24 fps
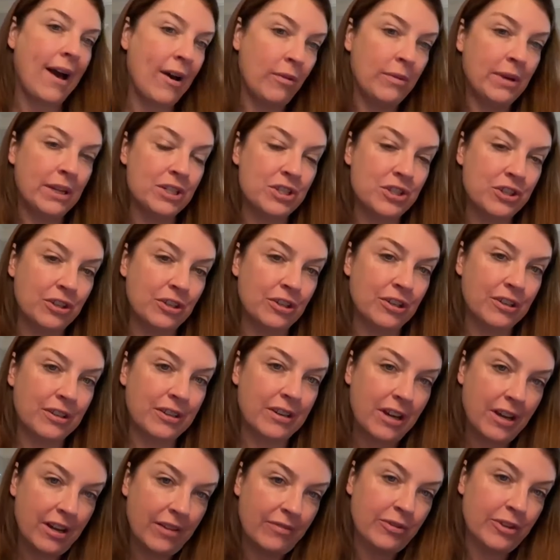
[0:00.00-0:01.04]
what's your
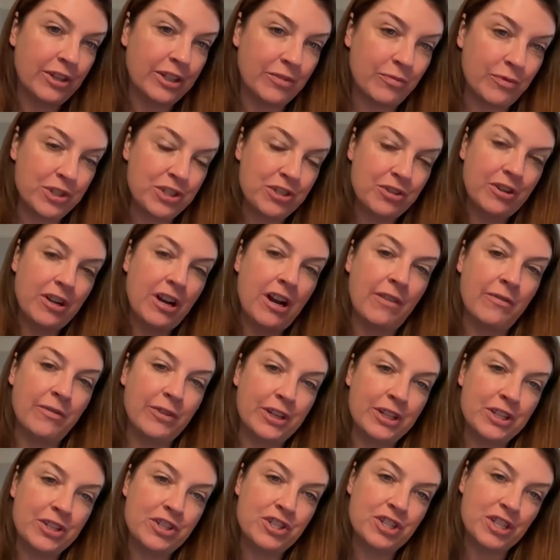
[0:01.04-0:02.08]

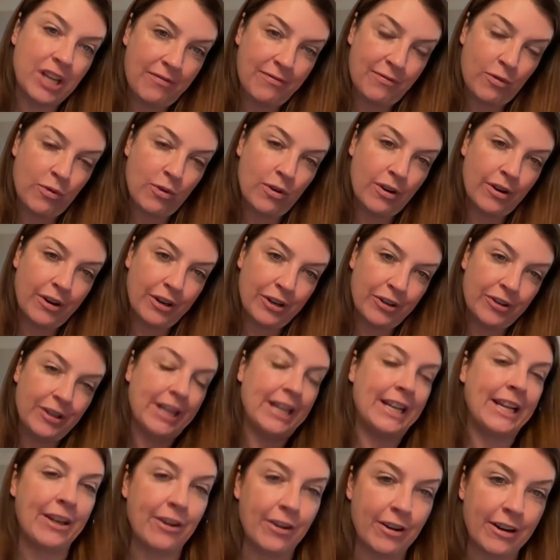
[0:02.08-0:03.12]
coverage for your
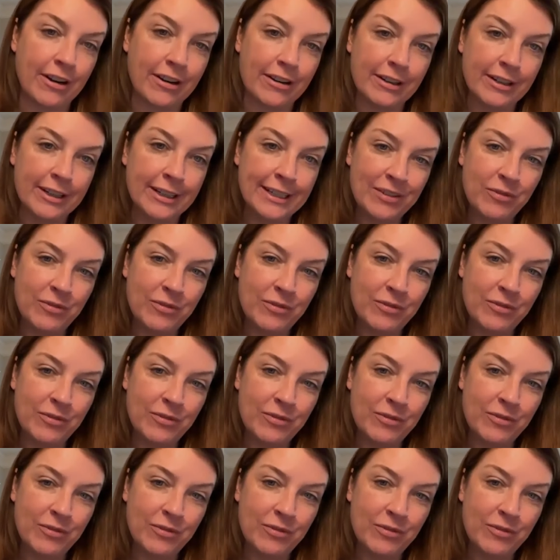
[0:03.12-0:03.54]
EDR.